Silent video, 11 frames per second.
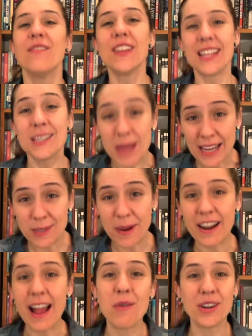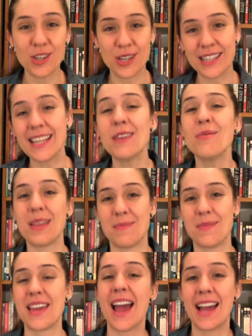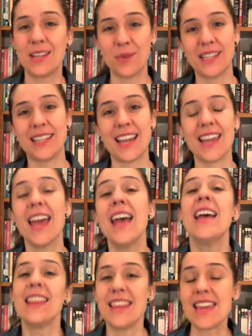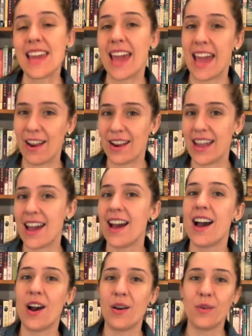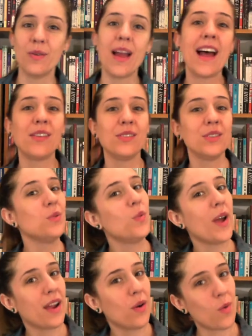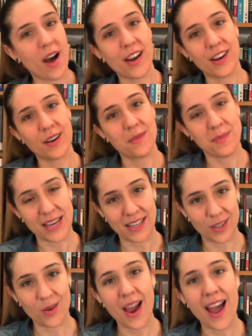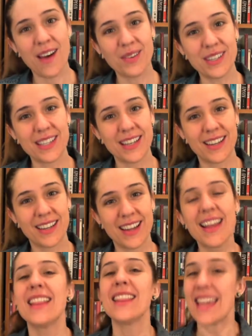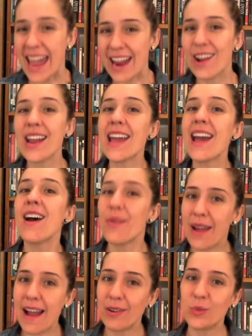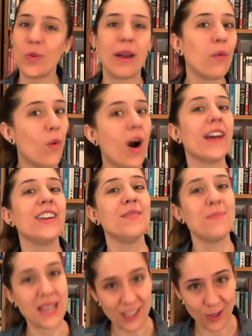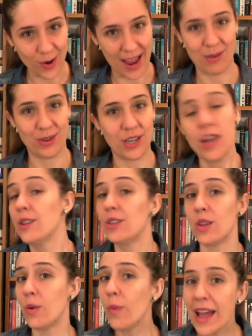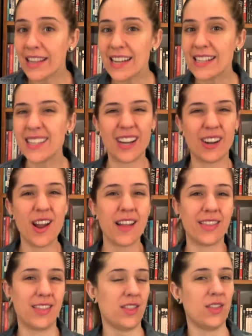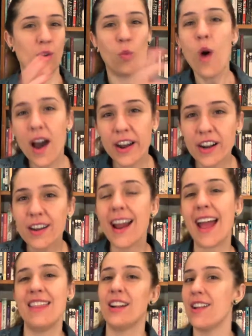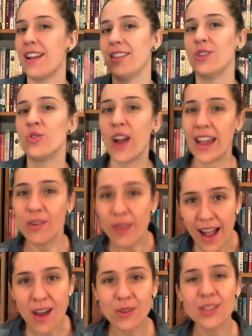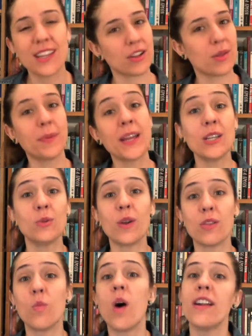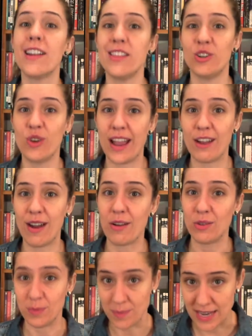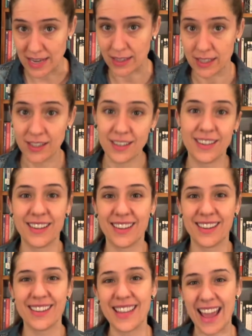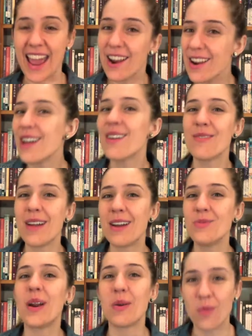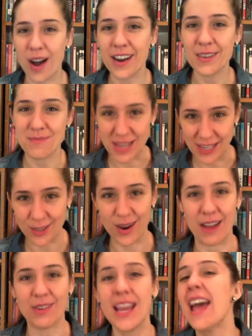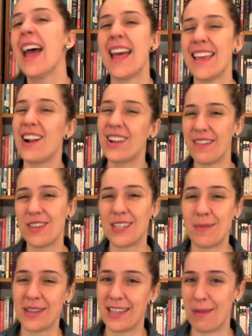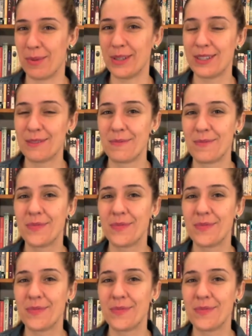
For this next part, I want you to sing with me as we sing the area around where water meets ground. The area around where water meets ground. So the wetlands, they're not the water and they're not the dry ground. They're the place where the water and the dry ground meet. The area around where water meets ground. And then I'll give you some examples.